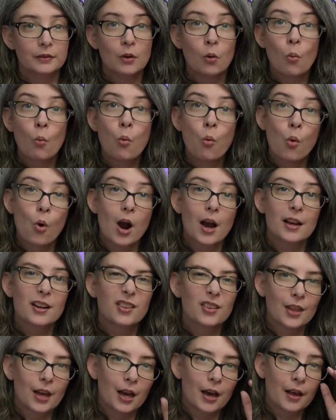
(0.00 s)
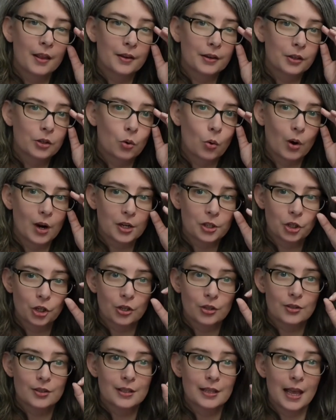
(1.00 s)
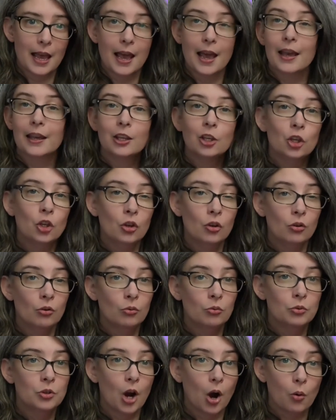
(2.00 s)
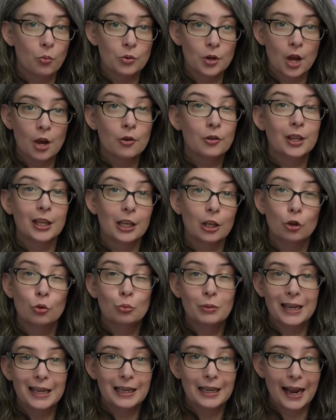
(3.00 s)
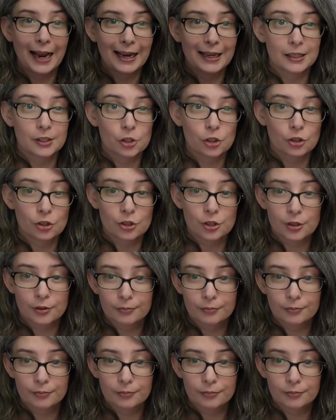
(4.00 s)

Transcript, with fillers: What are the other questions that you don't know that you need answered?